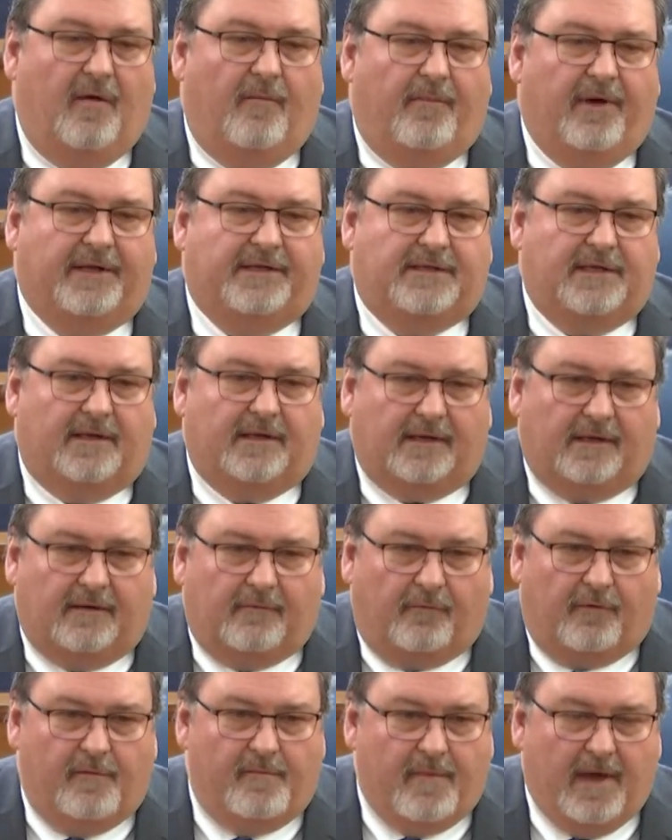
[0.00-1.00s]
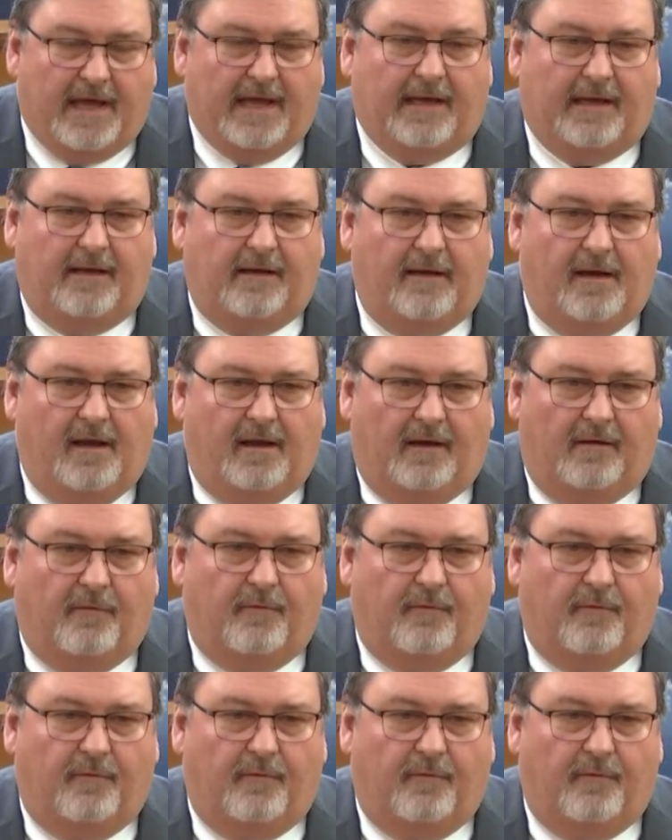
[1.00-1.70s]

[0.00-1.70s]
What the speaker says: but to remain